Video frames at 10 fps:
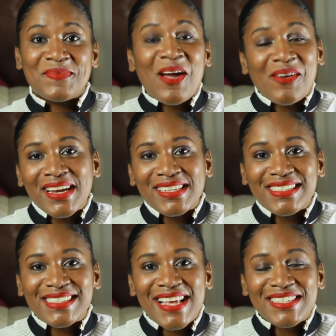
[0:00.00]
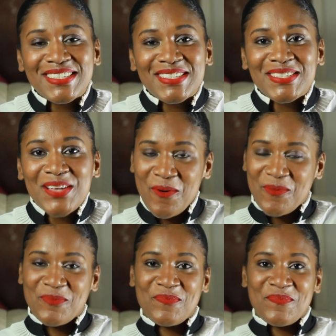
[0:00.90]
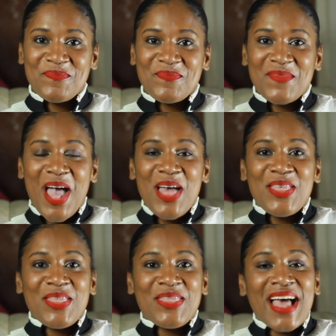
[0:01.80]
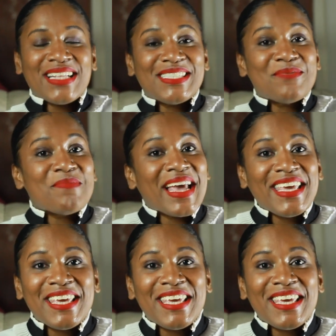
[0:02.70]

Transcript: All right, so that's my